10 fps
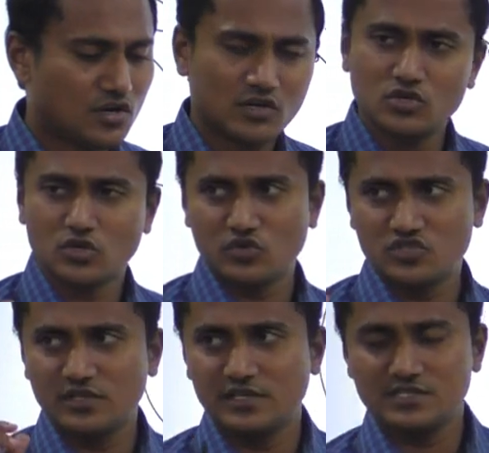the
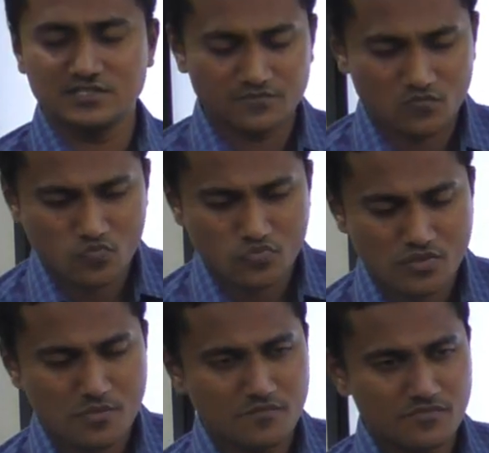question is,
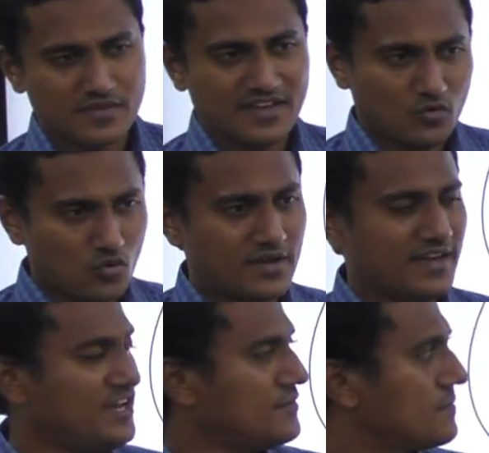
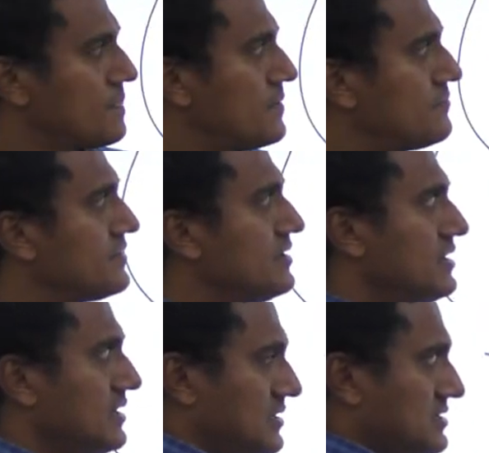okay,
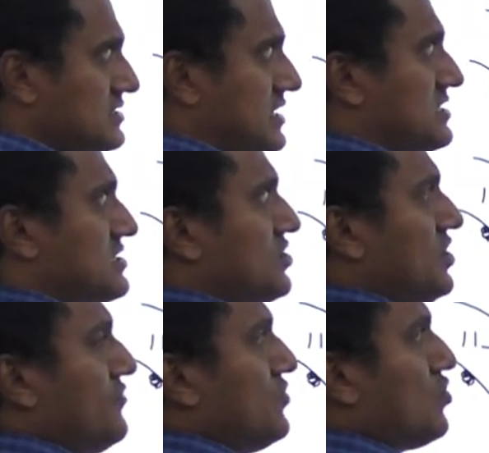just
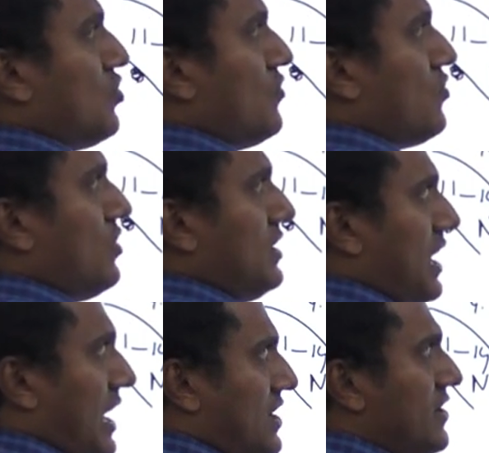if you go only
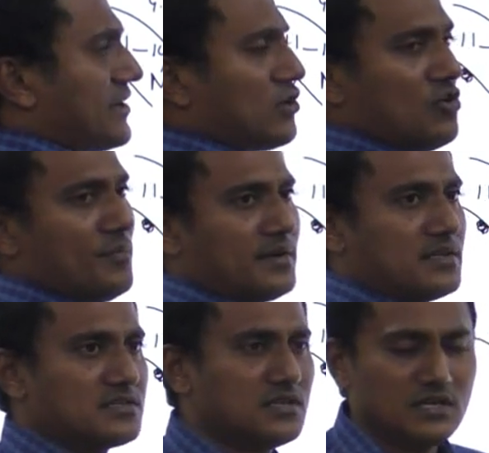100
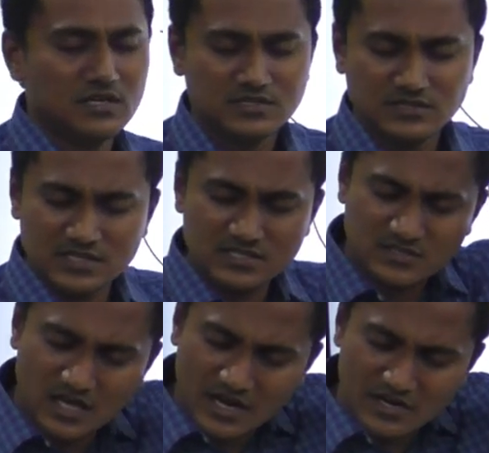kilometers,
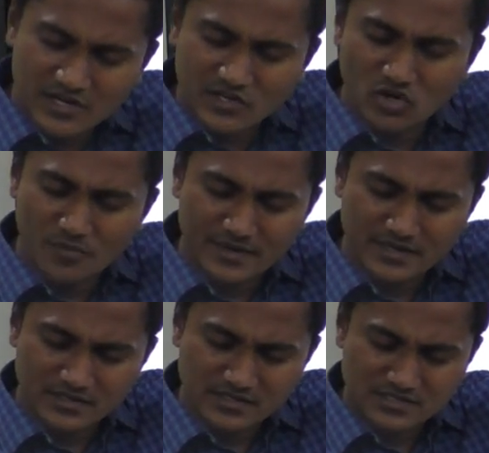just 100
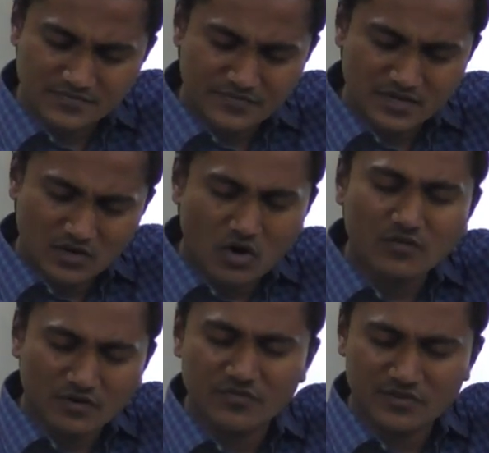kilometers or
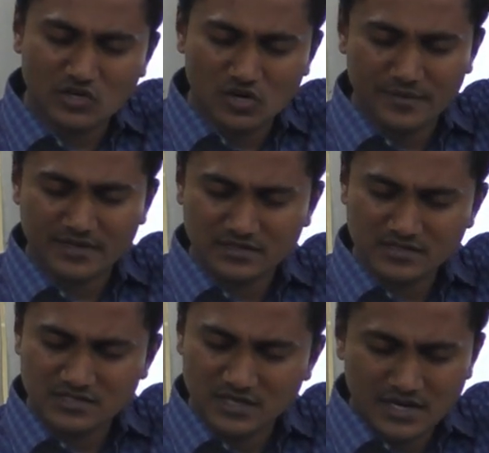150
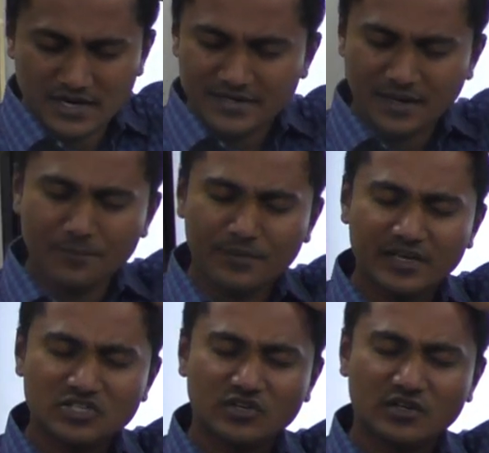kilometers,
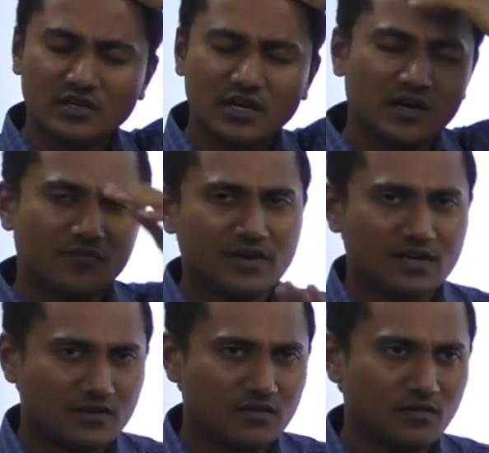temperature,
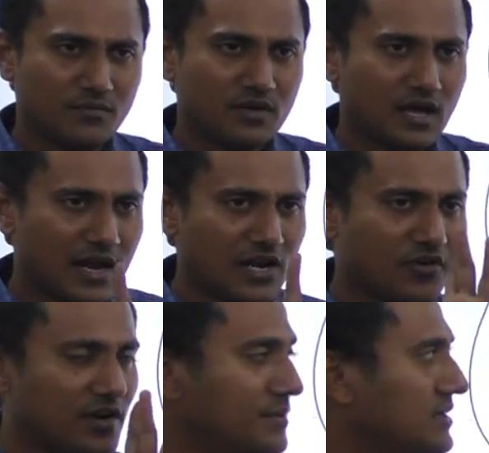friend, remember
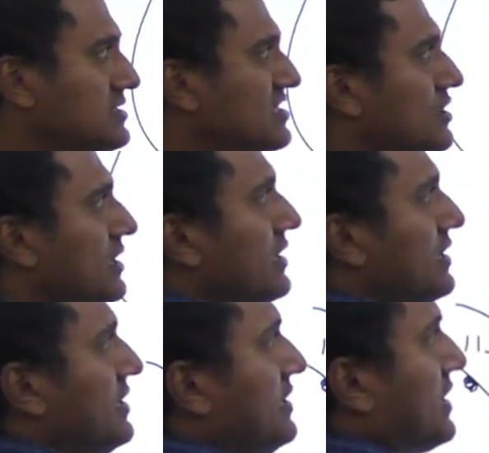100 means
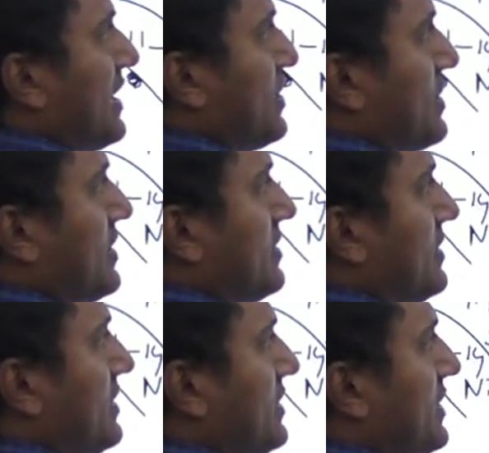here 100,
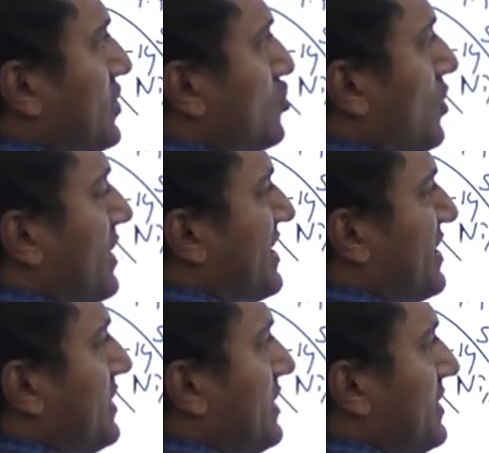here
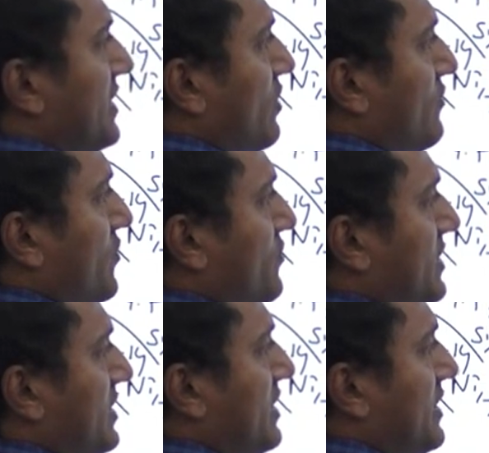200, here
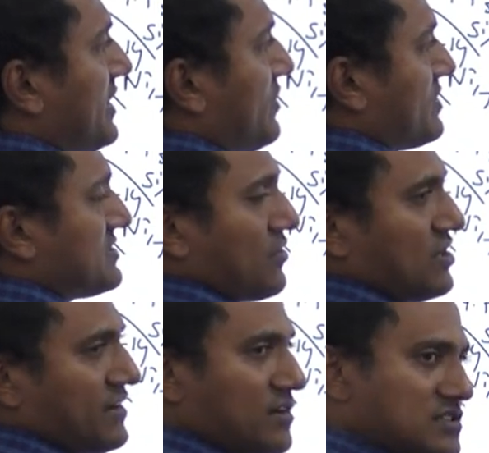150, here
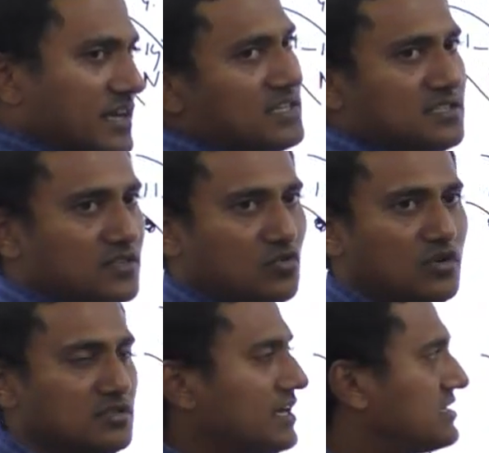175, it will change.
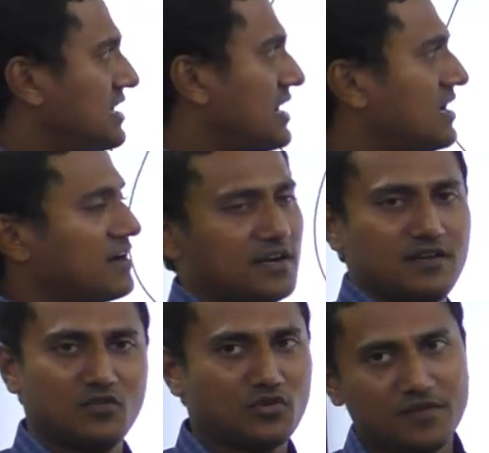Don't say exact 100,
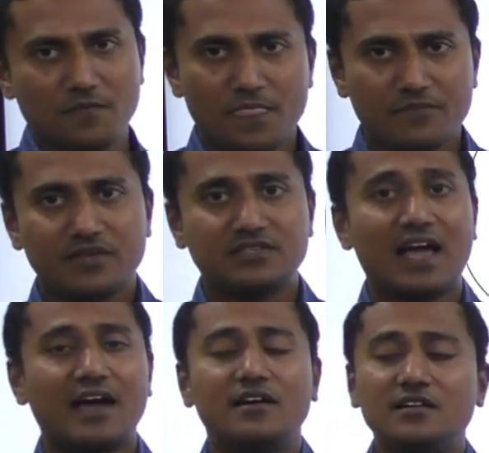okay? You say
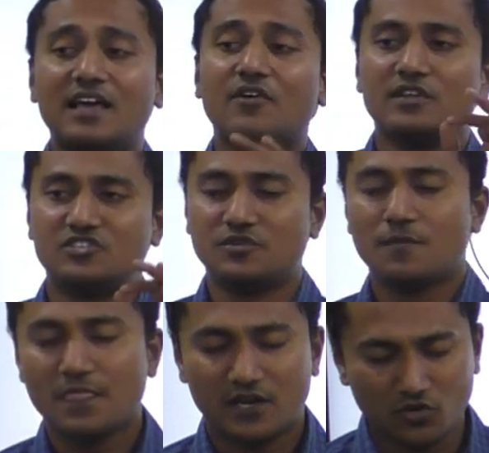100 is the average.
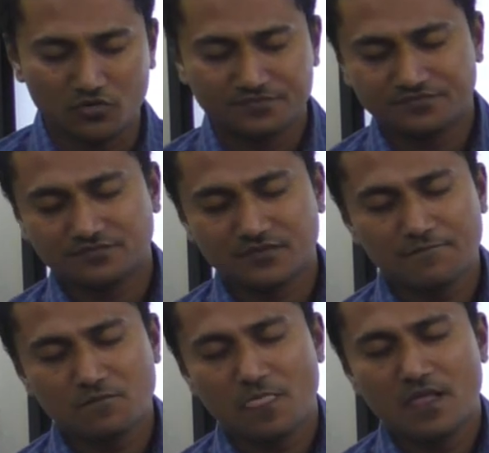Now,
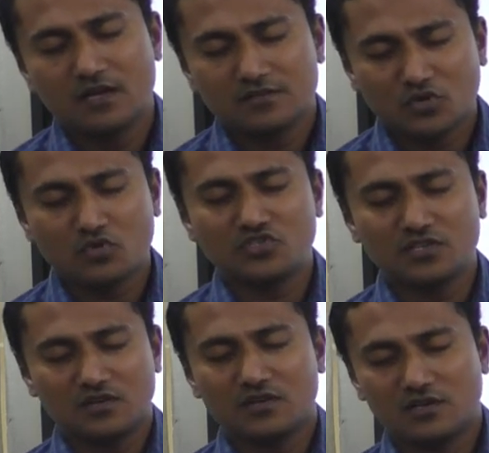the
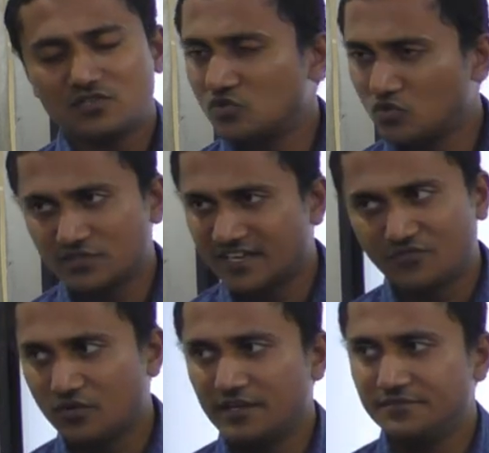question, listen to the question
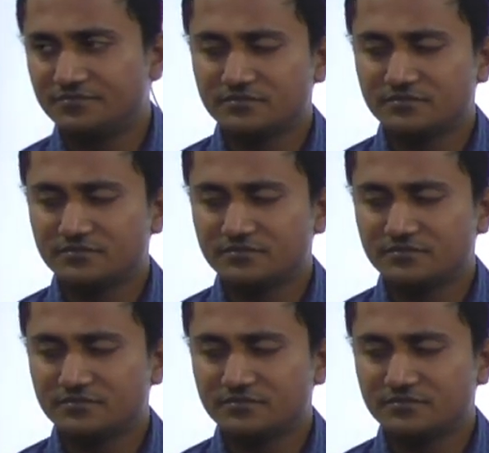carefully.